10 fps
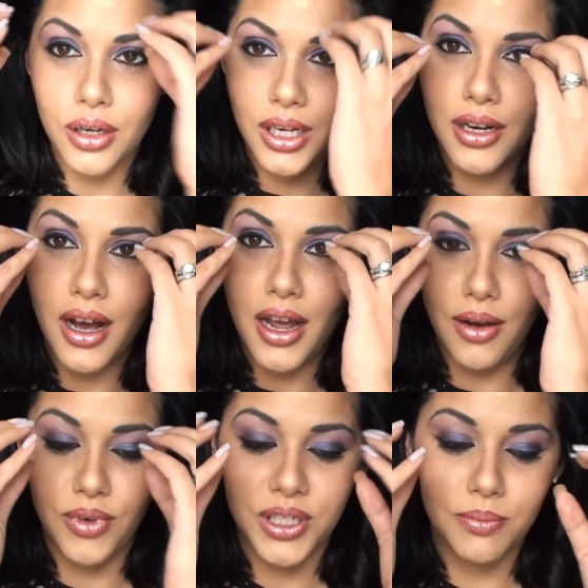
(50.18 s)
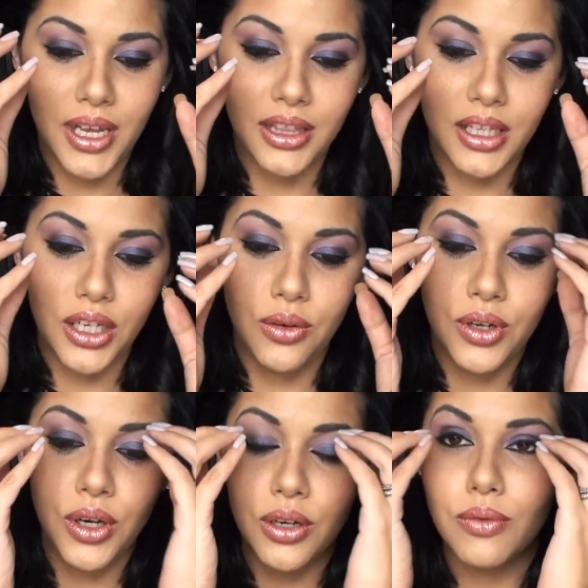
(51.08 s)
hooded eye, which meant that you
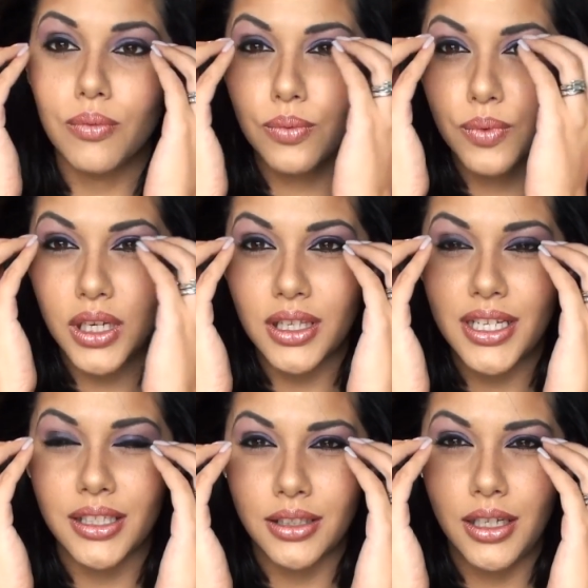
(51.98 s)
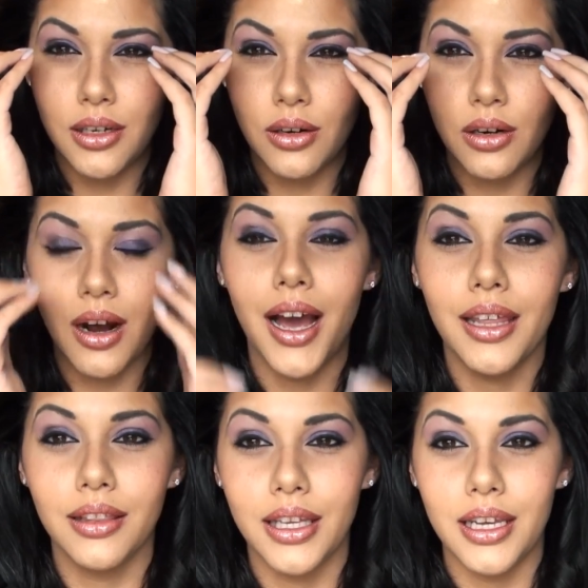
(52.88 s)
couldn't really see her
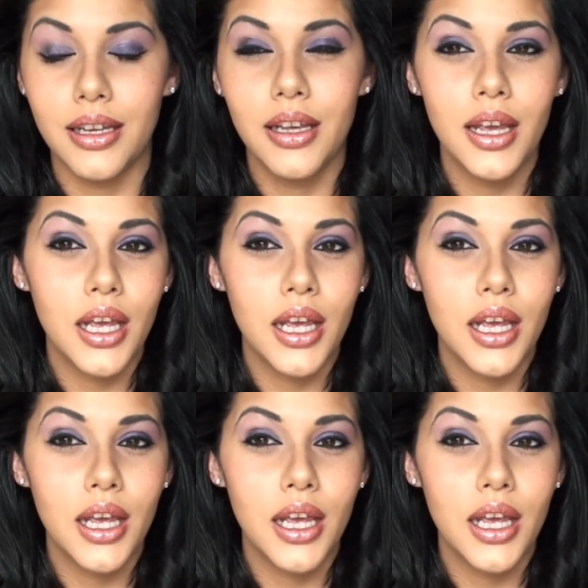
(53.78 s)
eyelid,